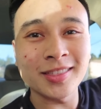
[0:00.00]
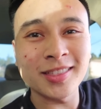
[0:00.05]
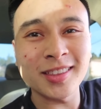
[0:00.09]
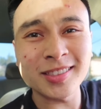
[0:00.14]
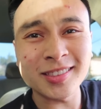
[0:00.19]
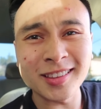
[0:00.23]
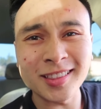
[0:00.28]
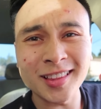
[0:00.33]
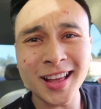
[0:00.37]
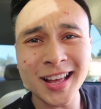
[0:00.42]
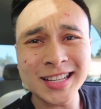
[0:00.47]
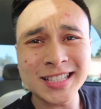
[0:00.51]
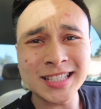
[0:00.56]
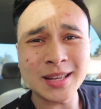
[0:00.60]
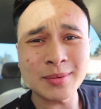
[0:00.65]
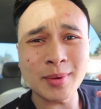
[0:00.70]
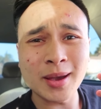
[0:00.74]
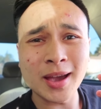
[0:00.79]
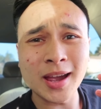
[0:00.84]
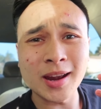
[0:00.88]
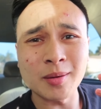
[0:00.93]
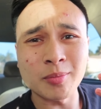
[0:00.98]
I think the last
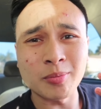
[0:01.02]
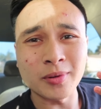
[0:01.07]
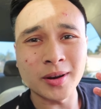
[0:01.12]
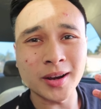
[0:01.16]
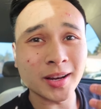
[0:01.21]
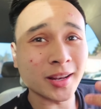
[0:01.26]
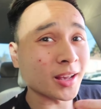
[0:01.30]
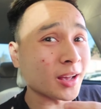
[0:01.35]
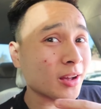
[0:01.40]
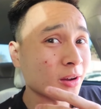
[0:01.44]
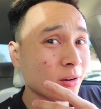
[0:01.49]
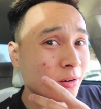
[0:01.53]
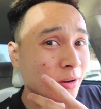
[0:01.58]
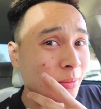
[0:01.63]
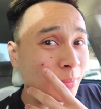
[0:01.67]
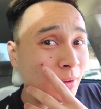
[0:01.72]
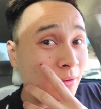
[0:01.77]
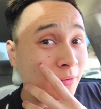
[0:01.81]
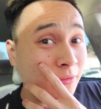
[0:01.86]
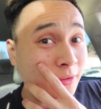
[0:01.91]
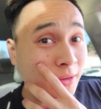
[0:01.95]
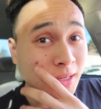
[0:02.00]
time I had a breakout on
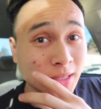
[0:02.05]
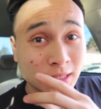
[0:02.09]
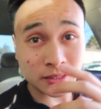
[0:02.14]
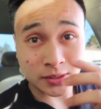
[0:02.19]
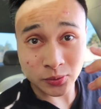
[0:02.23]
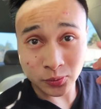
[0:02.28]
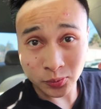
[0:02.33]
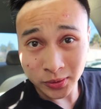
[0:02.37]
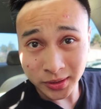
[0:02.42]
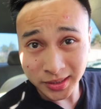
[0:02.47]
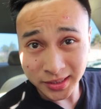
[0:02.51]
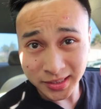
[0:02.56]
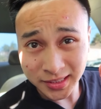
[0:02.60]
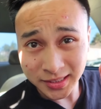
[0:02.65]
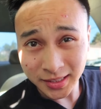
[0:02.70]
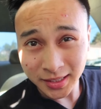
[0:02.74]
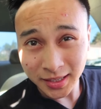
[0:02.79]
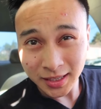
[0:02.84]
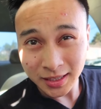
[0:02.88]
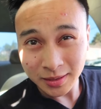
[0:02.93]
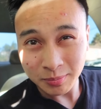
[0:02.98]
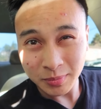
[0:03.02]
my face was
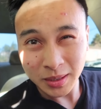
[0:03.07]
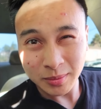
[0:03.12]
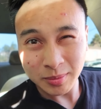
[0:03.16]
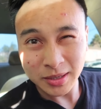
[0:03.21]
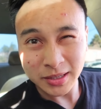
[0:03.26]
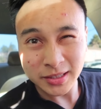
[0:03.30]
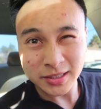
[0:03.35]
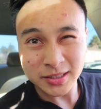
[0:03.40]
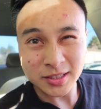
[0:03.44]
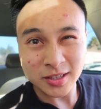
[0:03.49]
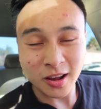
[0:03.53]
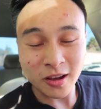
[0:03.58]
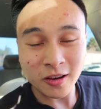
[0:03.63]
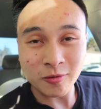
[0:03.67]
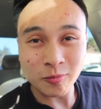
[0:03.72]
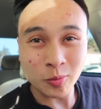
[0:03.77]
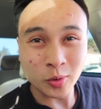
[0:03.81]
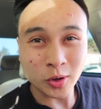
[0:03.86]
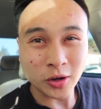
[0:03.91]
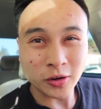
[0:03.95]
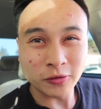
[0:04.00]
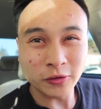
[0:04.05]
like maybe
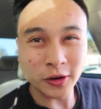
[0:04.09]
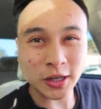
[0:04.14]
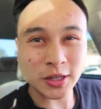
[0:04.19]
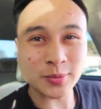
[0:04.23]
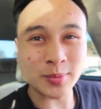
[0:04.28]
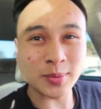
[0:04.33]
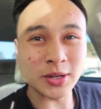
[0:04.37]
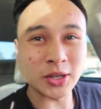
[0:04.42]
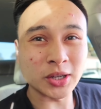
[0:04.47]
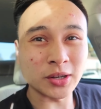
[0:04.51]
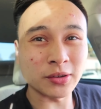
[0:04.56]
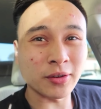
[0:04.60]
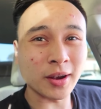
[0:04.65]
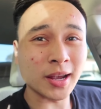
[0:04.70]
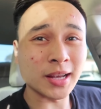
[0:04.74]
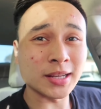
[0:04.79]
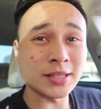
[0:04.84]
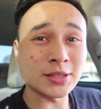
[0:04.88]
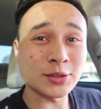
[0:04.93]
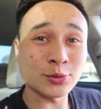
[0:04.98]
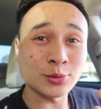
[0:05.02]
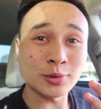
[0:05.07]
sophomore or freshman year of
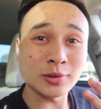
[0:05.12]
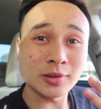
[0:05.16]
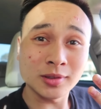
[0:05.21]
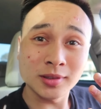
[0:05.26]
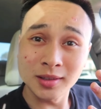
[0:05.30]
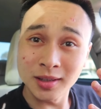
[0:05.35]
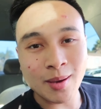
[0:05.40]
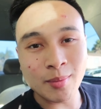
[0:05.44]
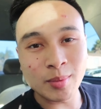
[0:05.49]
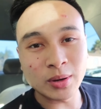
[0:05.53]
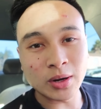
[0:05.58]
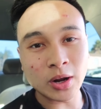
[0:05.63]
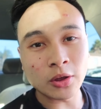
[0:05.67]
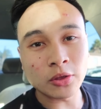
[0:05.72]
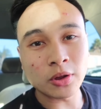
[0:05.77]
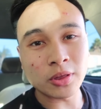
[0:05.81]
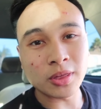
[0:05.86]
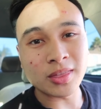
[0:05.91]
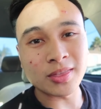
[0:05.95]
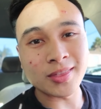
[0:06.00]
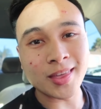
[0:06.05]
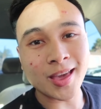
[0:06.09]
high school. I mean,
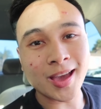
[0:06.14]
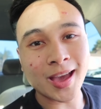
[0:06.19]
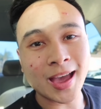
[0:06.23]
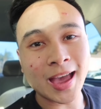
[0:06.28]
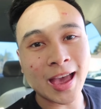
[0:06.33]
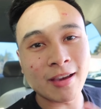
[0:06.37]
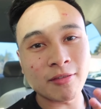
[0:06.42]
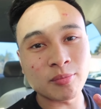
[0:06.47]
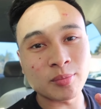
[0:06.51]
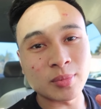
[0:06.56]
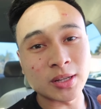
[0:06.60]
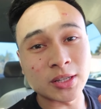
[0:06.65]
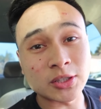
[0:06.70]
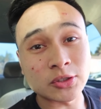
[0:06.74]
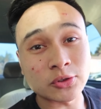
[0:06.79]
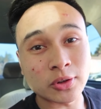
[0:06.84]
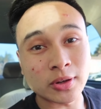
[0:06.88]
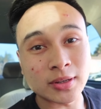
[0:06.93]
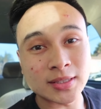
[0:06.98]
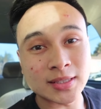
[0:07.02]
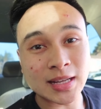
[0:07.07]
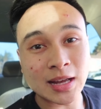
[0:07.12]
other than that, I haven't been
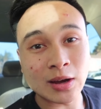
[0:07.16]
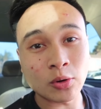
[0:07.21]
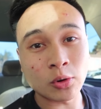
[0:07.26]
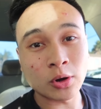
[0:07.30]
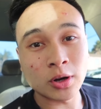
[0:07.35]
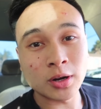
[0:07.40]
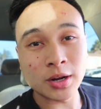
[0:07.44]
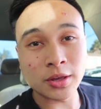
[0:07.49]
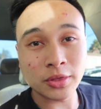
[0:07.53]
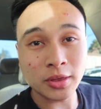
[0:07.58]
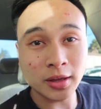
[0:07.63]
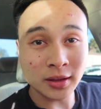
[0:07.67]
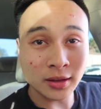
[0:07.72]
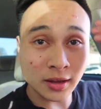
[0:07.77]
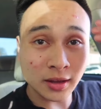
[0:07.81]
stressed out or anything